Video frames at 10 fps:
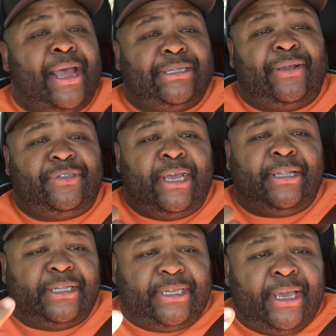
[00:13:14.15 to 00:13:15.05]
As I've said,
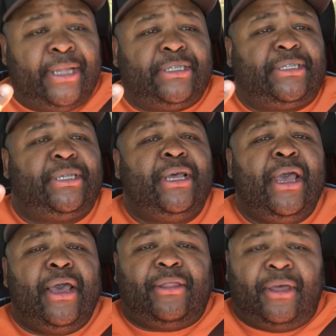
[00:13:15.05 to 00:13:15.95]
the tents,
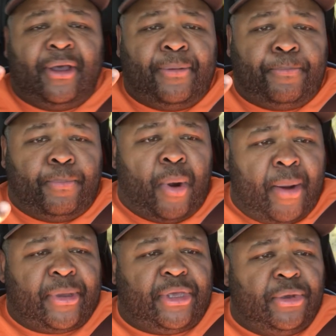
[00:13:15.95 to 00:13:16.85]
the
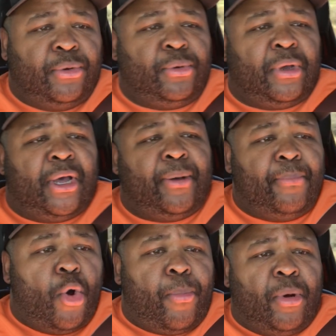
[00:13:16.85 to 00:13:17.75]
barbecue
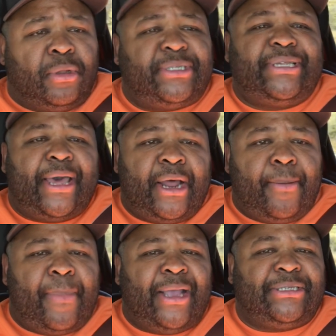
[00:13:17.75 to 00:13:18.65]
mobile
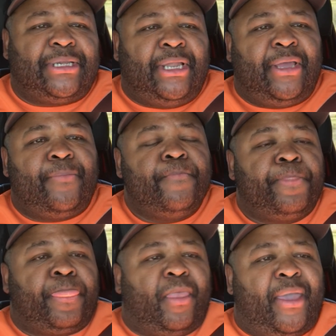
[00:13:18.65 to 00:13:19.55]
setup, basically,
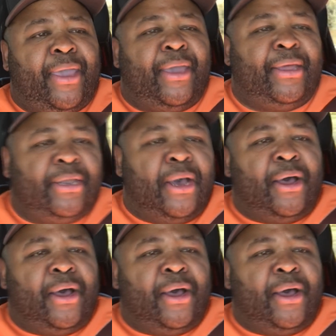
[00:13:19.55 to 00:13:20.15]
and